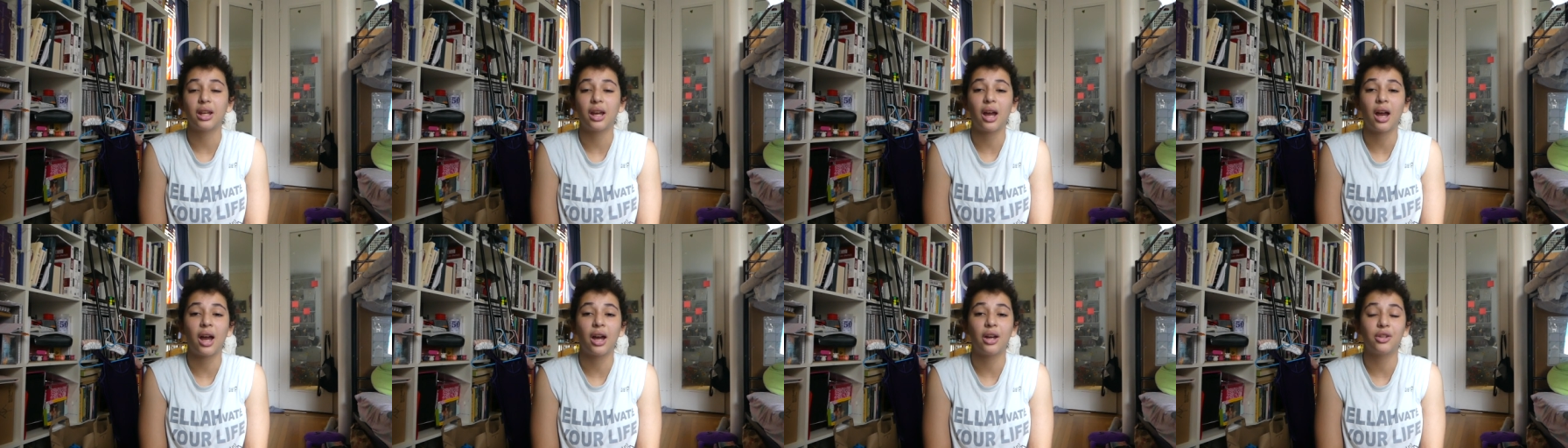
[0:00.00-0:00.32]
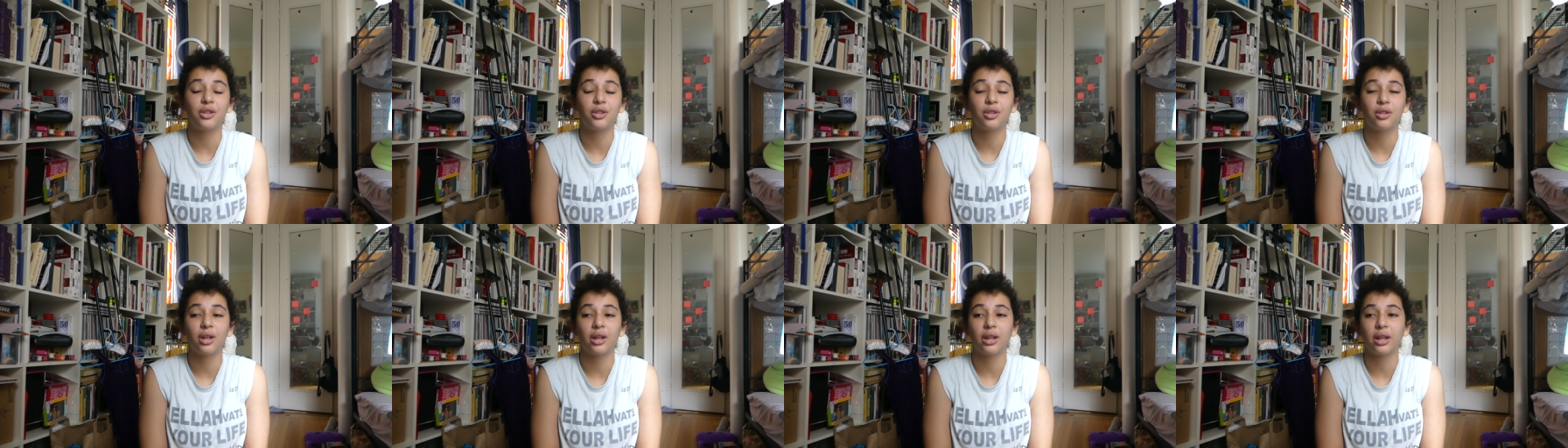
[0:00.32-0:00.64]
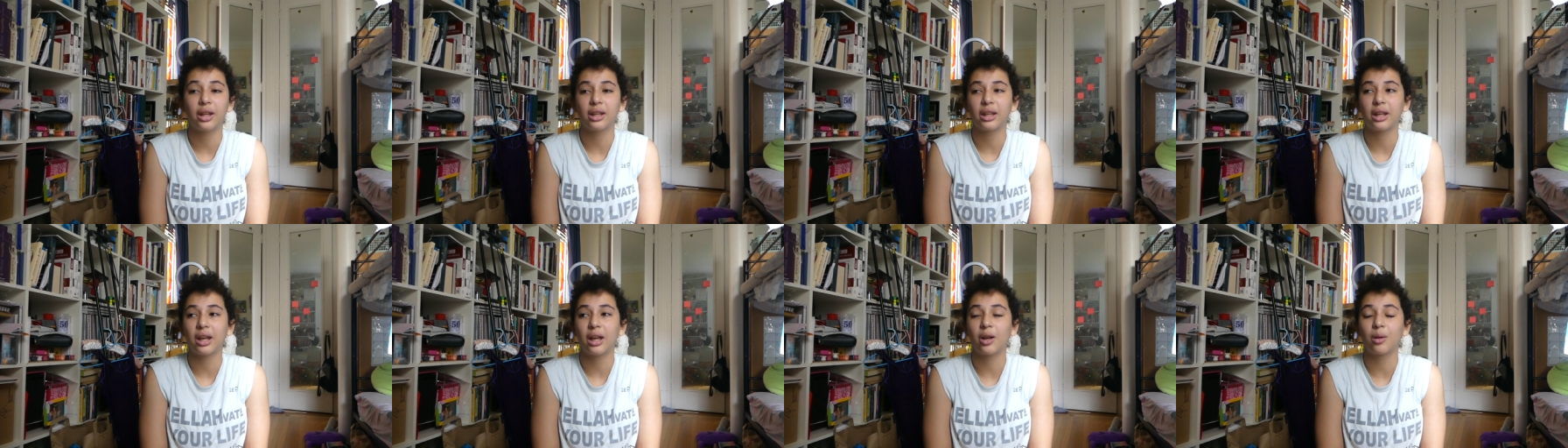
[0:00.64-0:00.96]
and
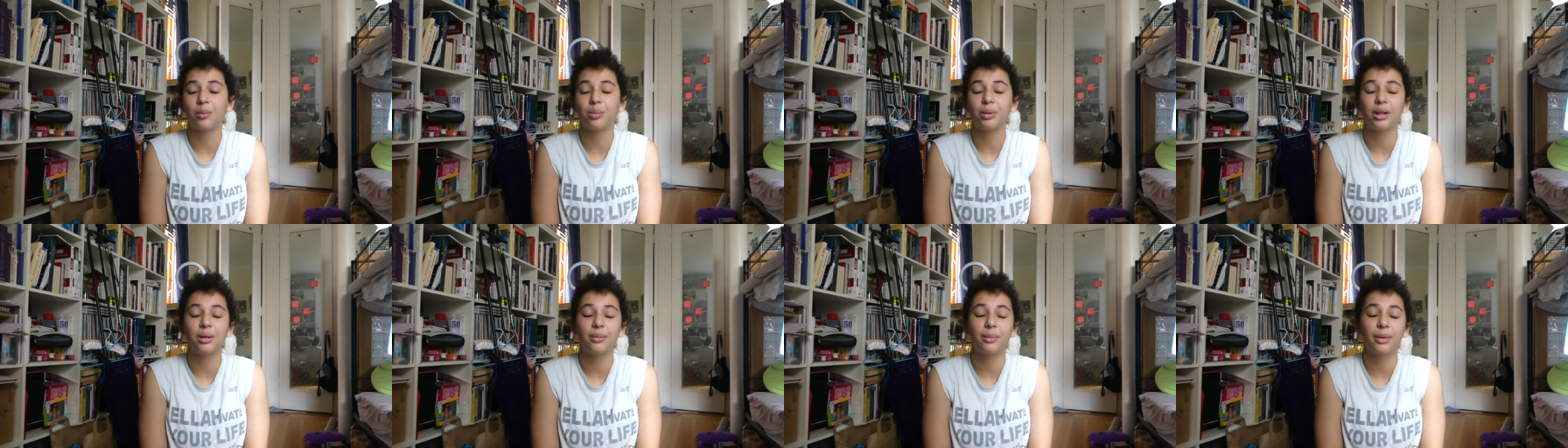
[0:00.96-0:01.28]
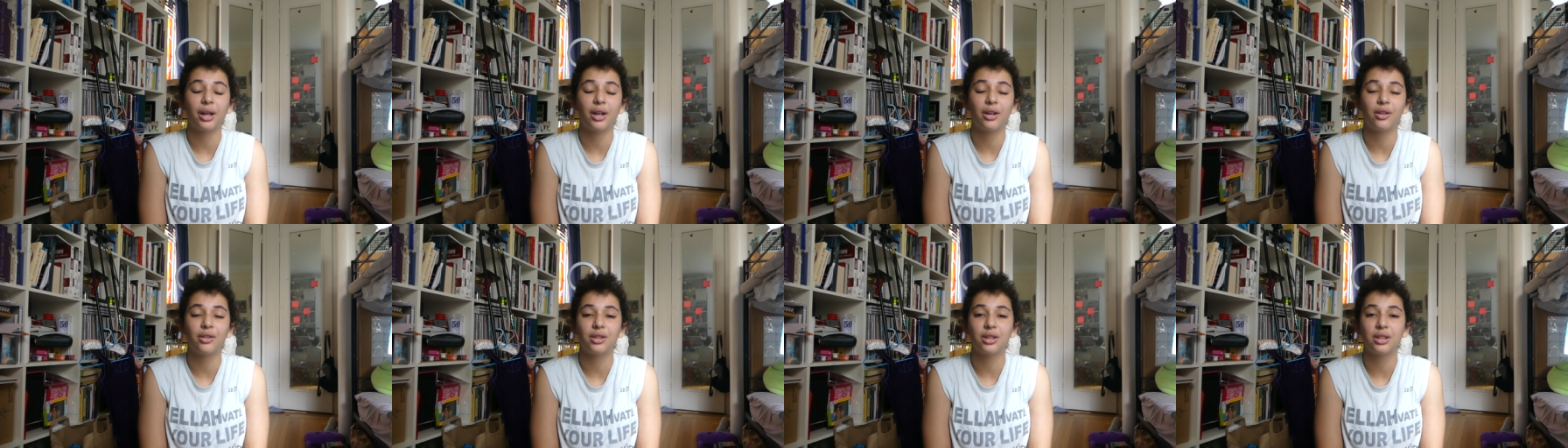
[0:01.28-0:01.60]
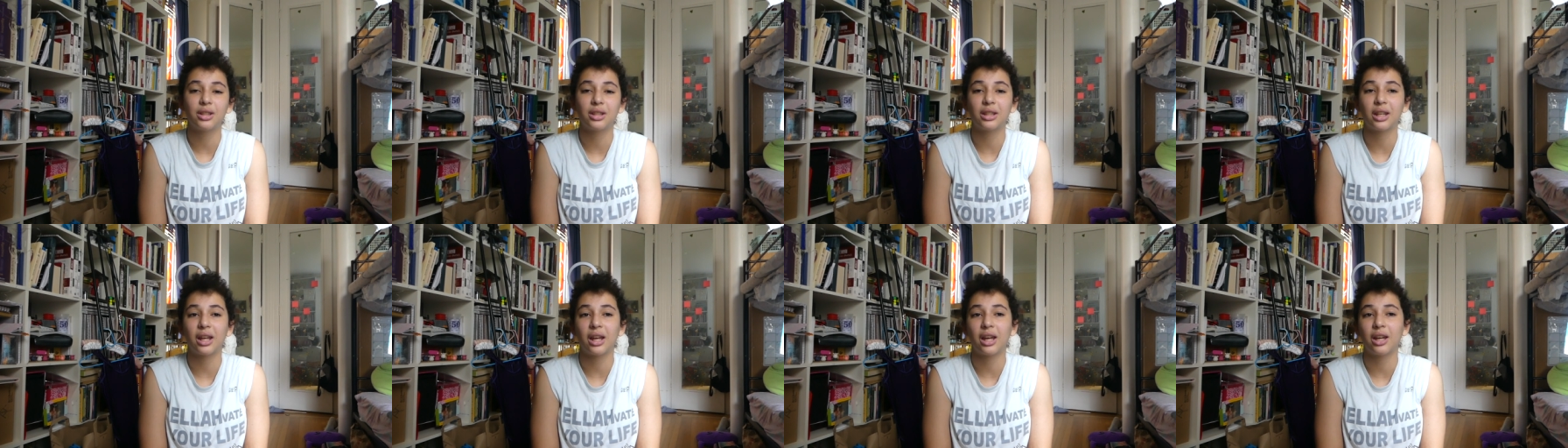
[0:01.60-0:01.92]
like airplane balances
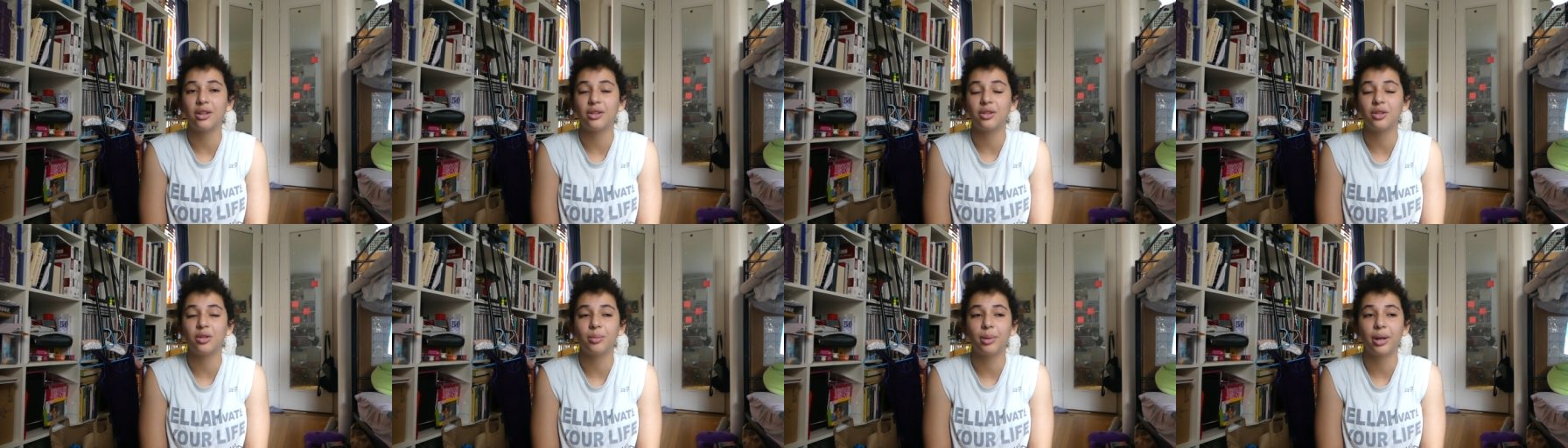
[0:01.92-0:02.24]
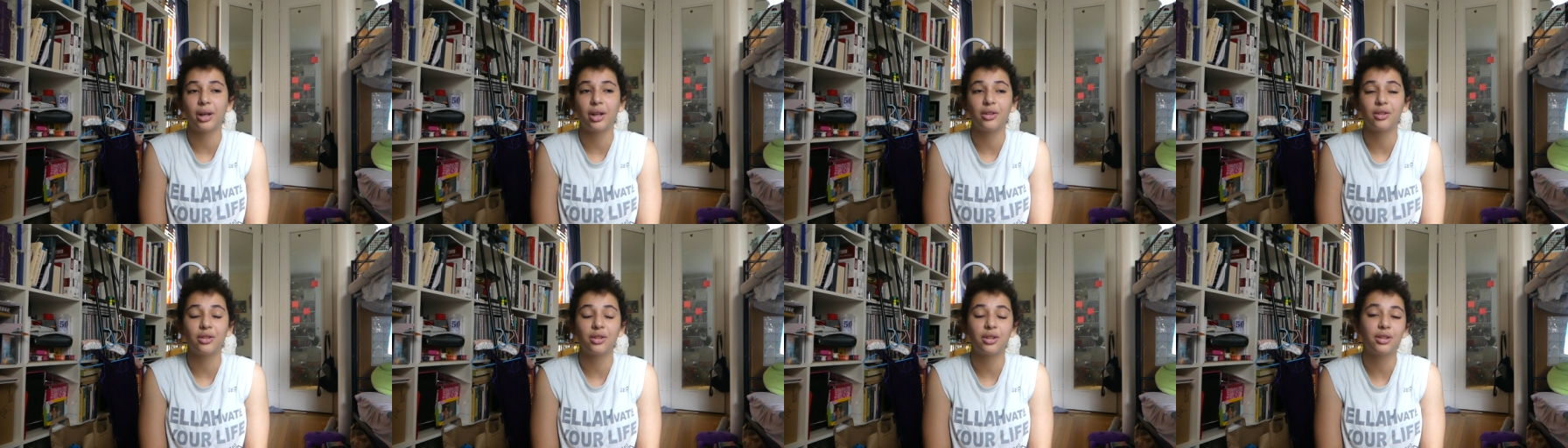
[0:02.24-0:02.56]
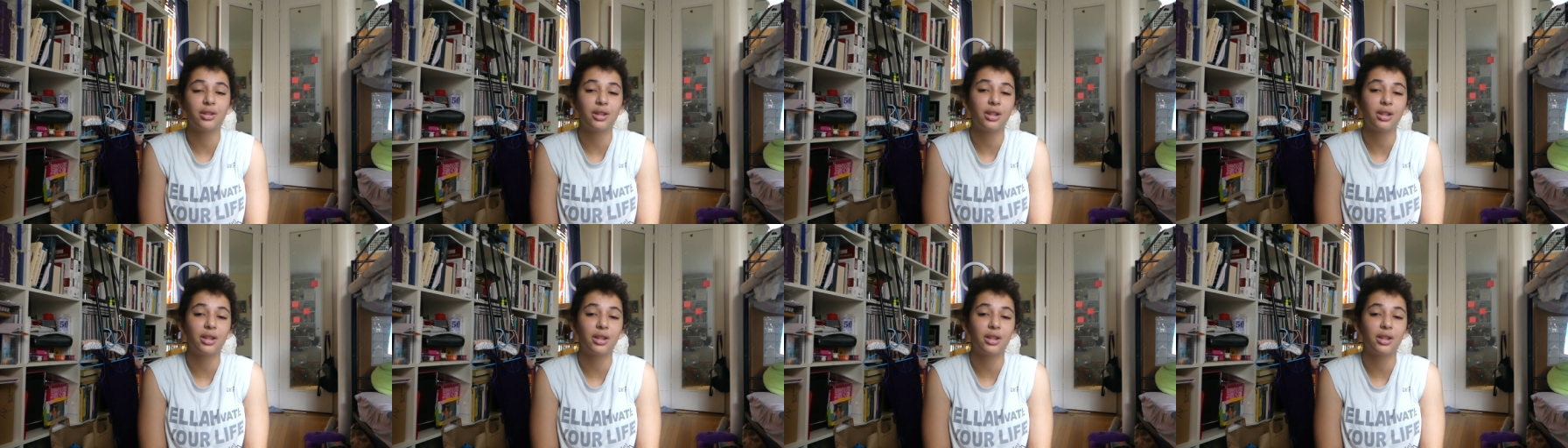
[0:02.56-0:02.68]
and add two balances,